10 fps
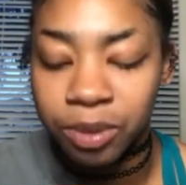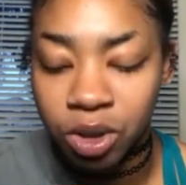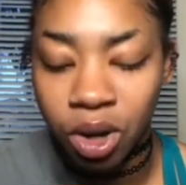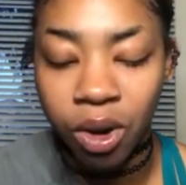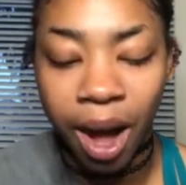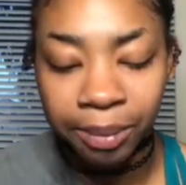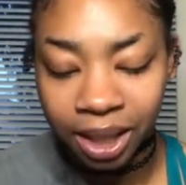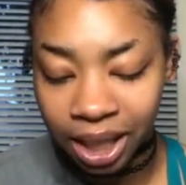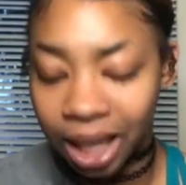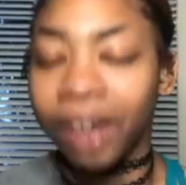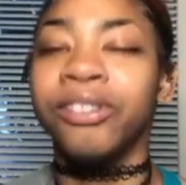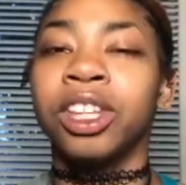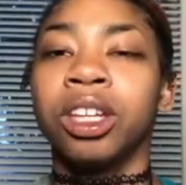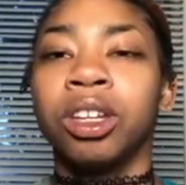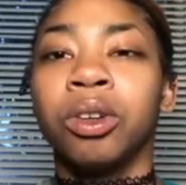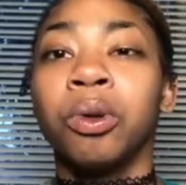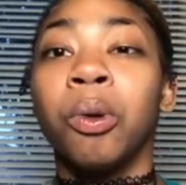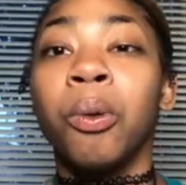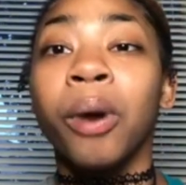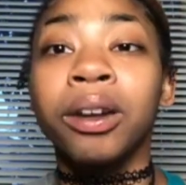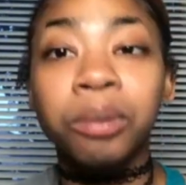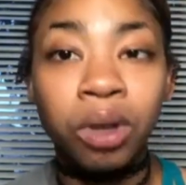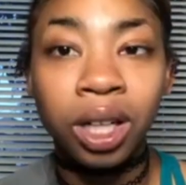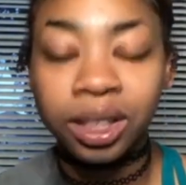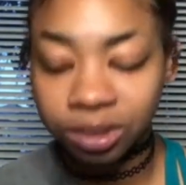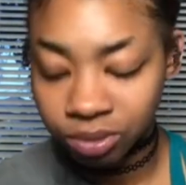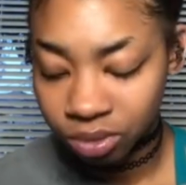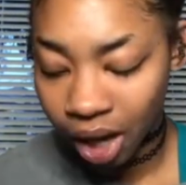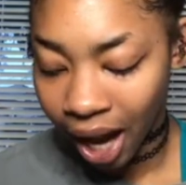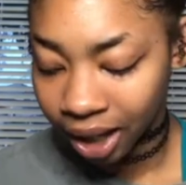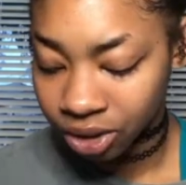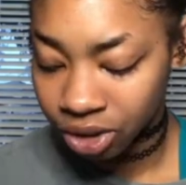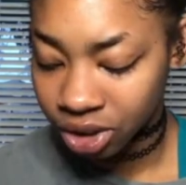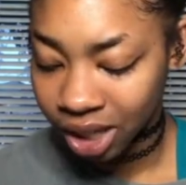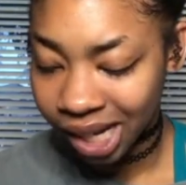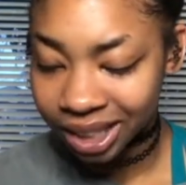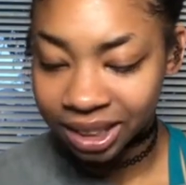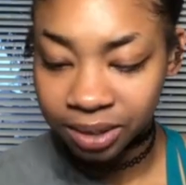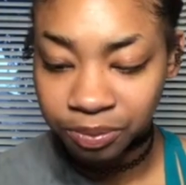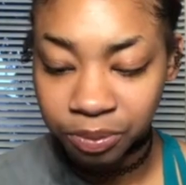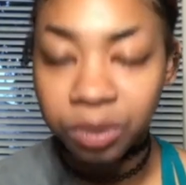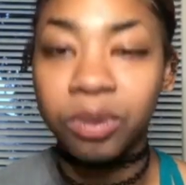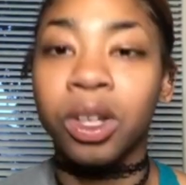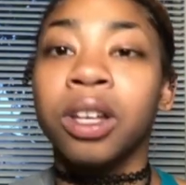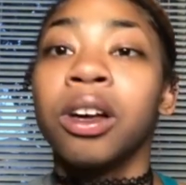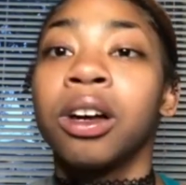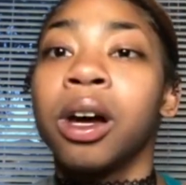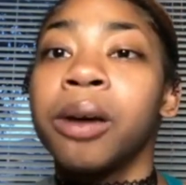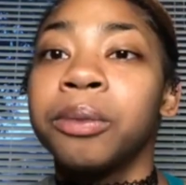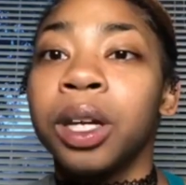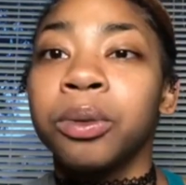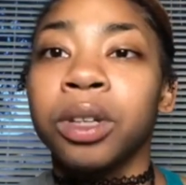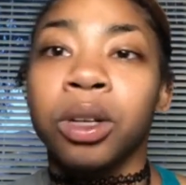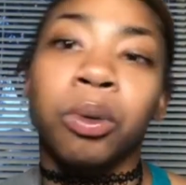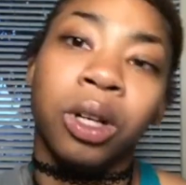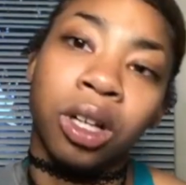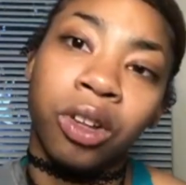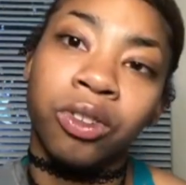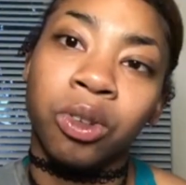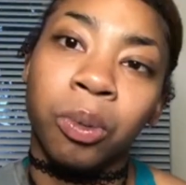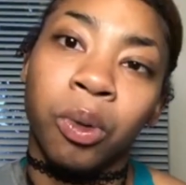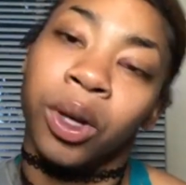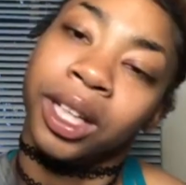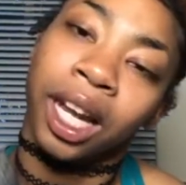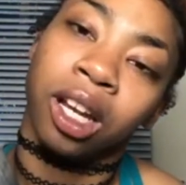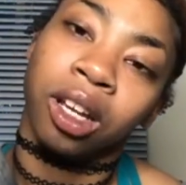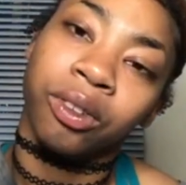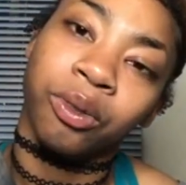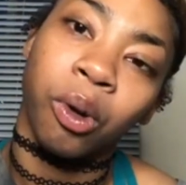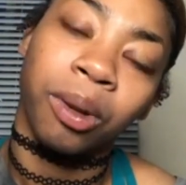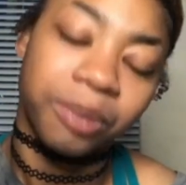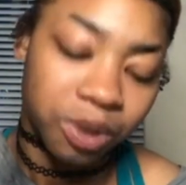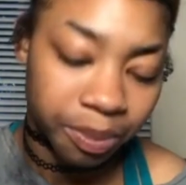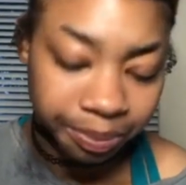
So I'm going to give you one more exercise, and we're going to work on some organic forms.